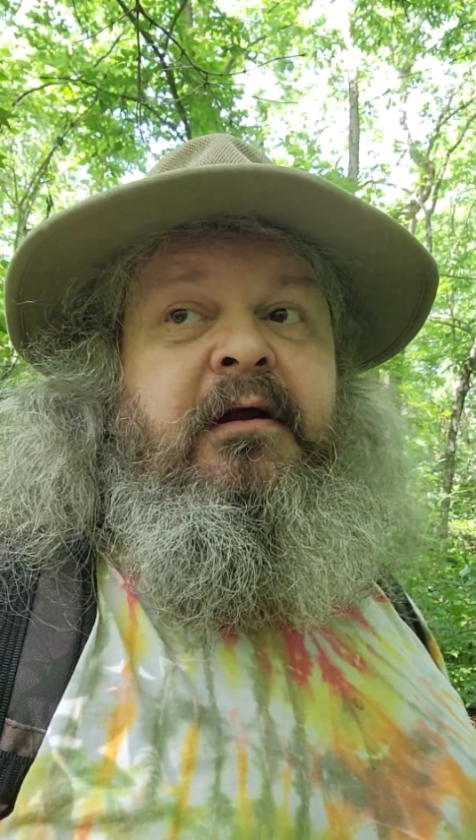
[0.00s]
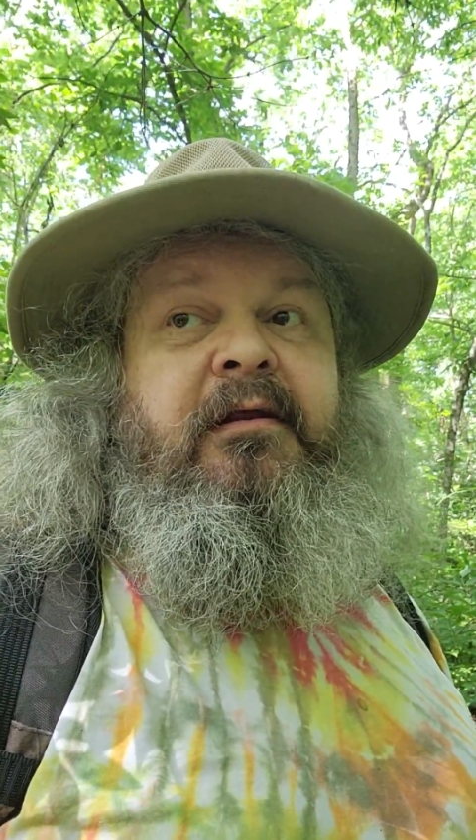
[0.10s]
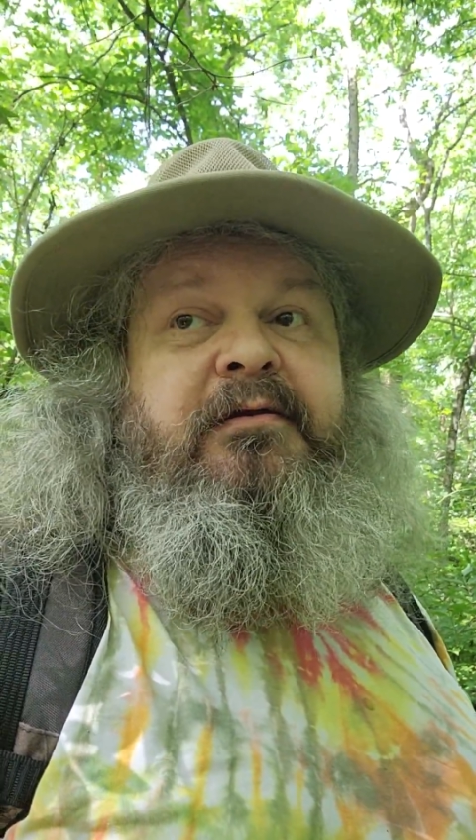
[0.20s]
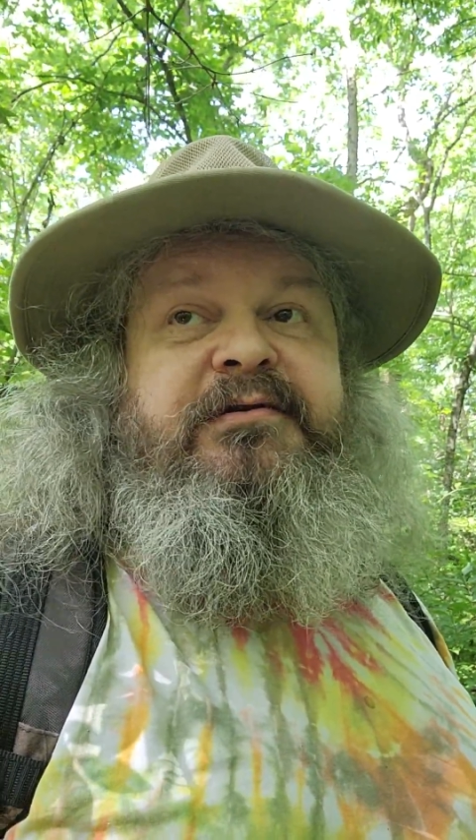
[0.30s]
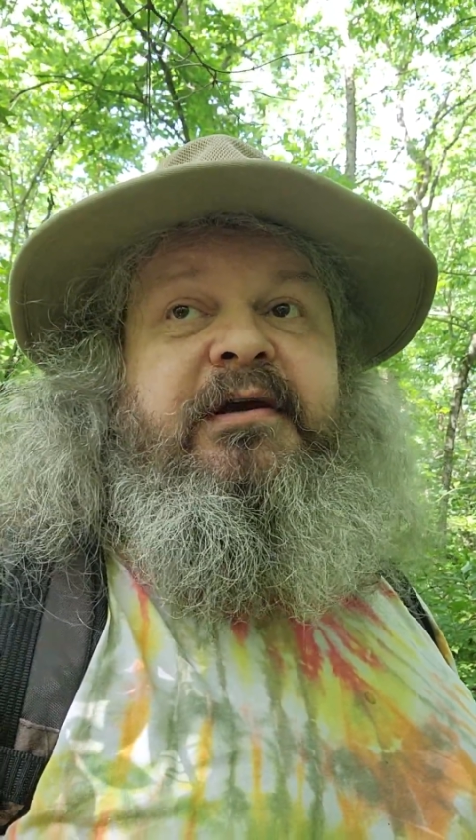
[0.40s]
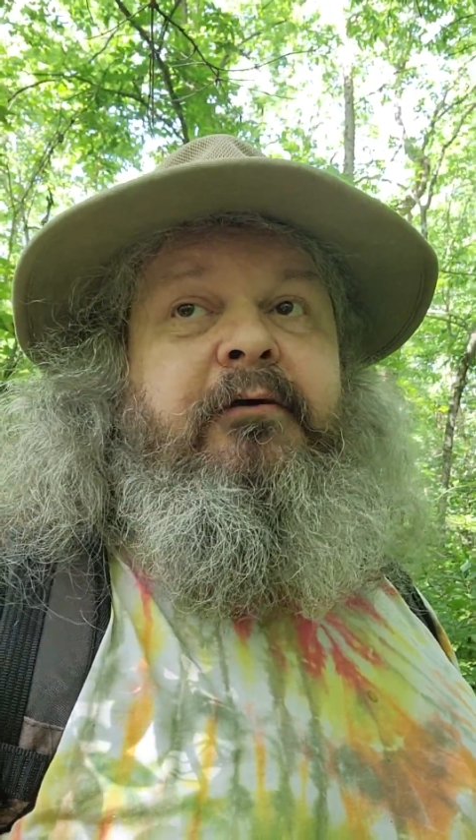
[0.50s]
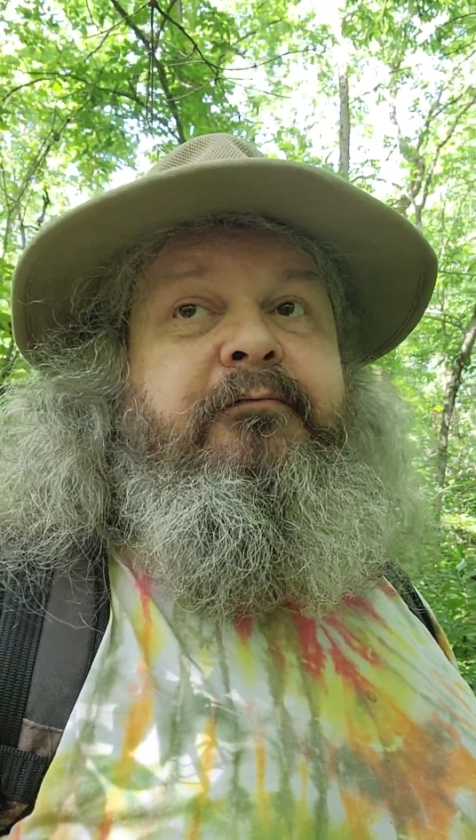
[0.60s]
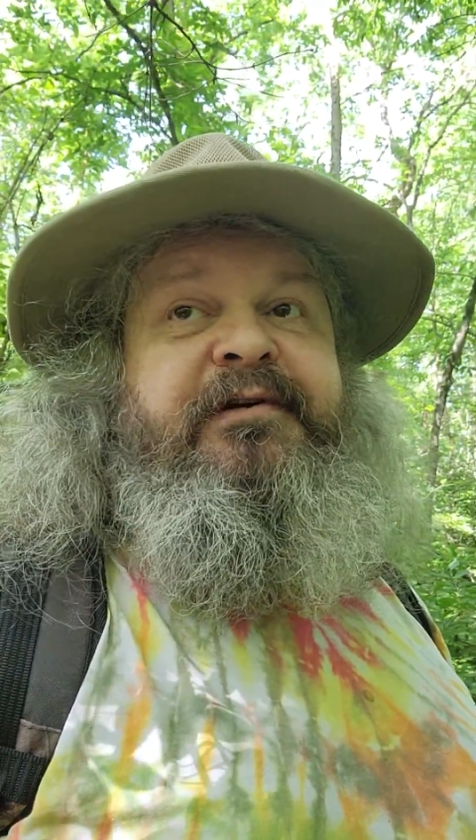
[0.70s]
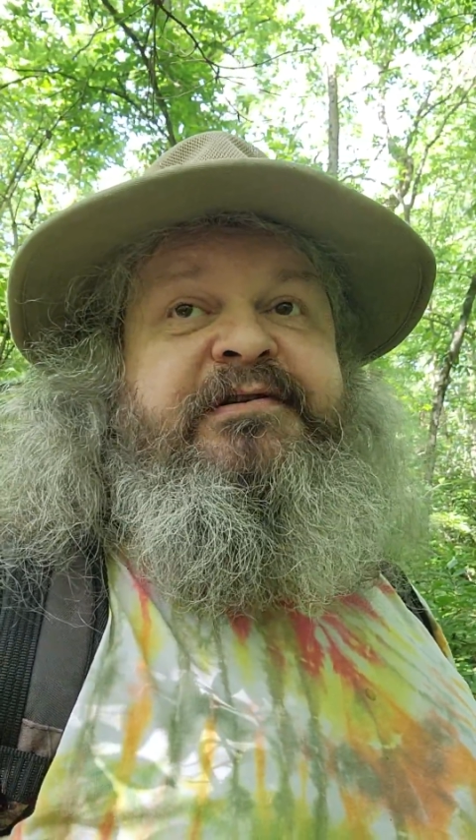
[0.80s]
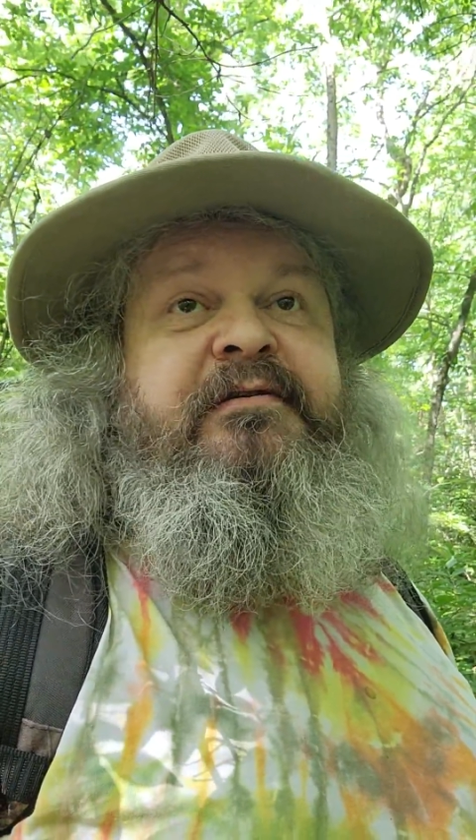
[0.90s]
there's like a
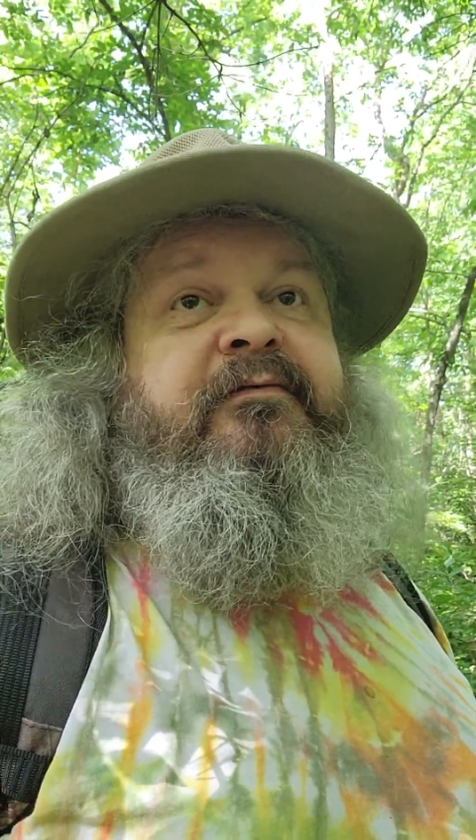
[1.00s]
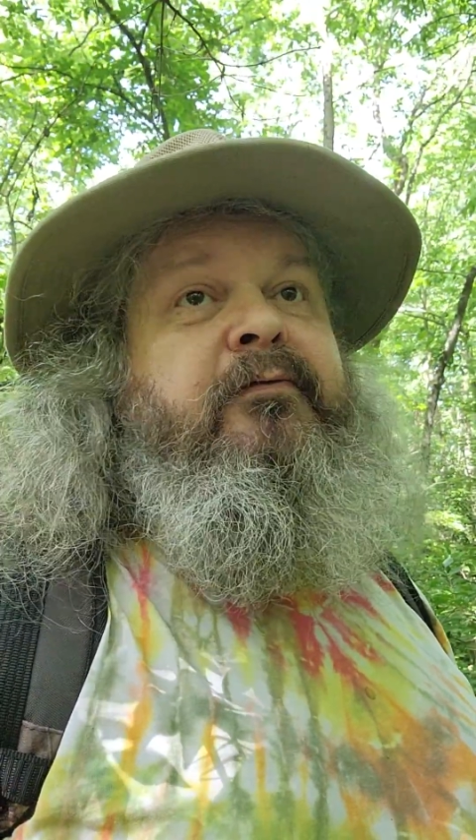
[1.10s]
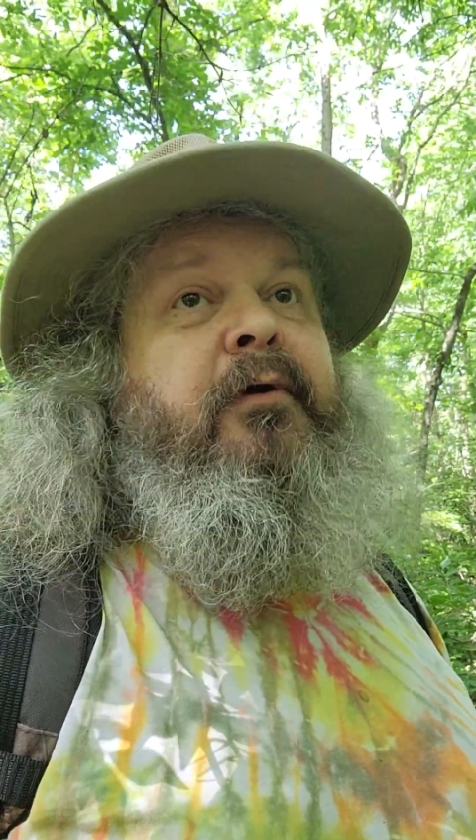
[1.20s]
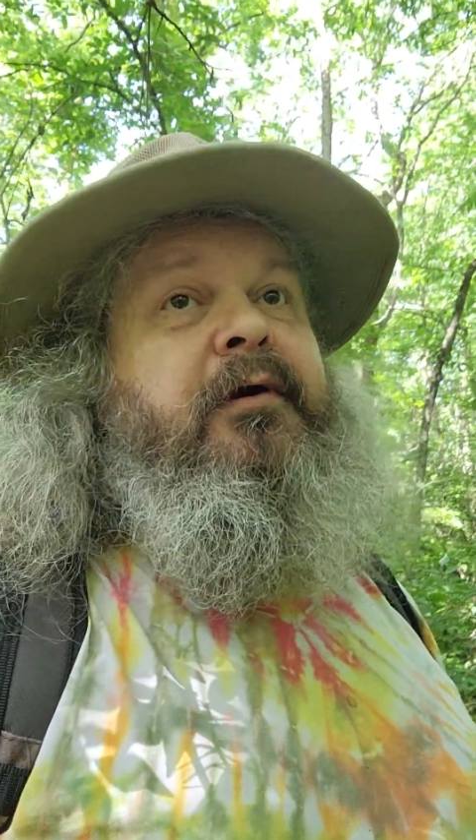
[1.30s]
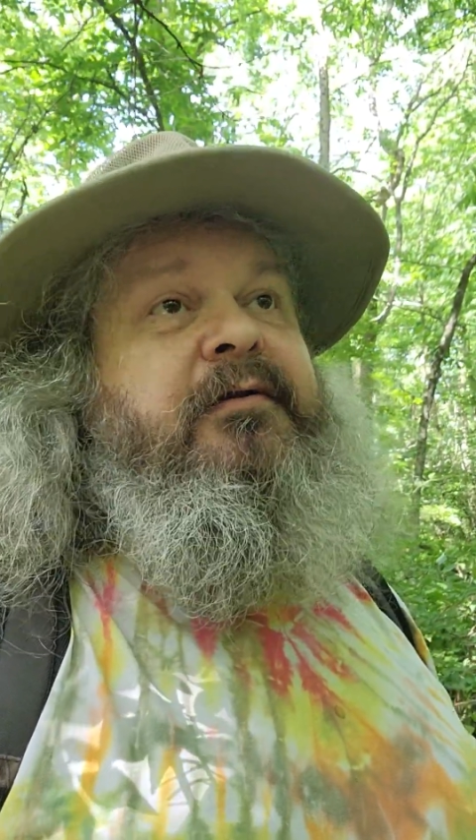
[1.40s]
reason for it.